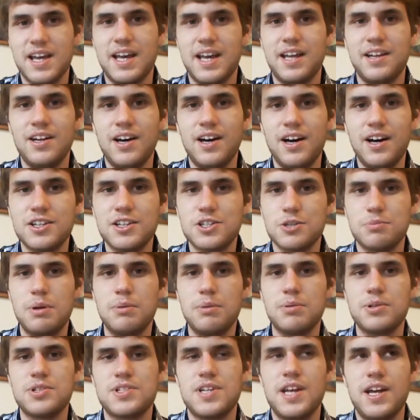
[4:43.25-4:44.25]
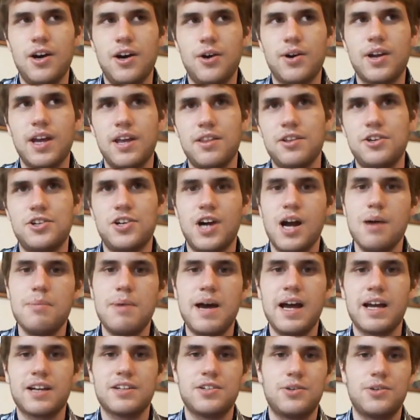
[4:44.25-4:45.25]
And so people say, okay, the
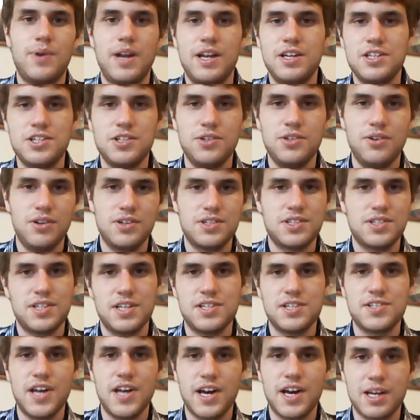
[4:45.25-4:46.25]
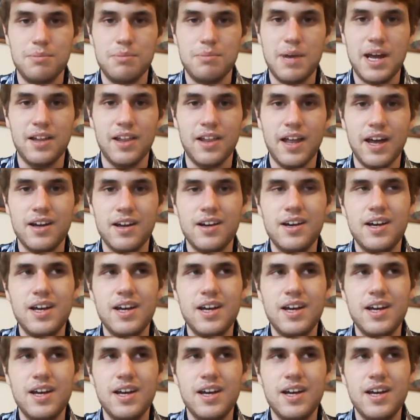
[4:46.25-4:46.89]
drawback to ranged units is they suck in melee.